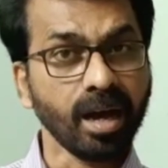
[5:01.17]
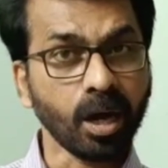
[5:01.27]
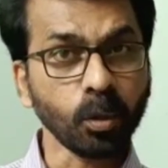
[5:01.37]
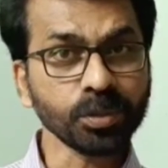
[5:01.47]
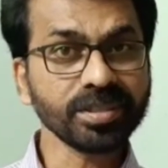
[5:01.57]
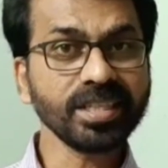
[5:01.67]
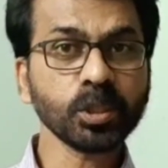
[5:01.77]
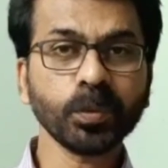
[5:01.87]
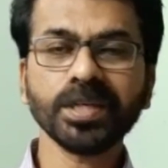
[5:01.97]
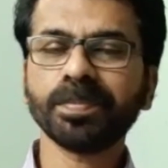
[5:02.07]
How is
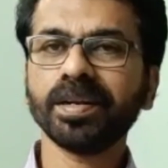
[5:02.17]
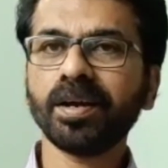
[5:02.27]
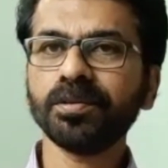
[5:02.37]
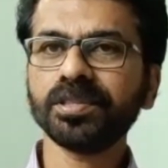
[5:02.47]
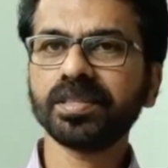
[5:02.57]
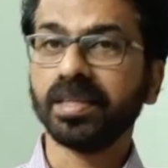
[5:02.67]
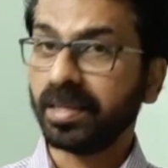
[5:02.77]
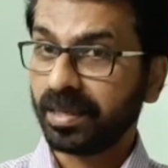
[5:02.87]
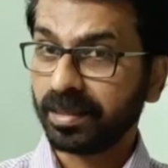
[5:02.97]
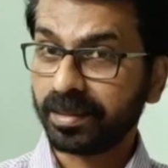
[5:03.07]
this word pronounced?
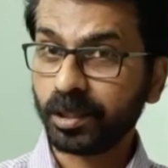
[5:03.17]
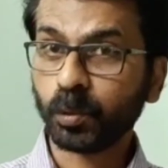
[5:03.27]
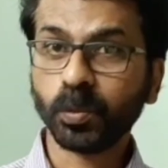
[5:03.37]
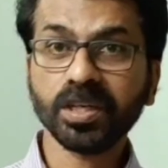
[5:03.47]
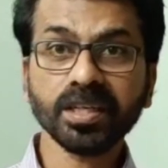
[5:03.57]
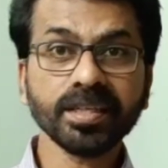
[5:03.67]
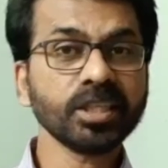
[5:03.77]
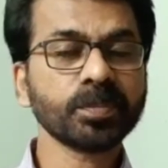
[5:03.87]
This word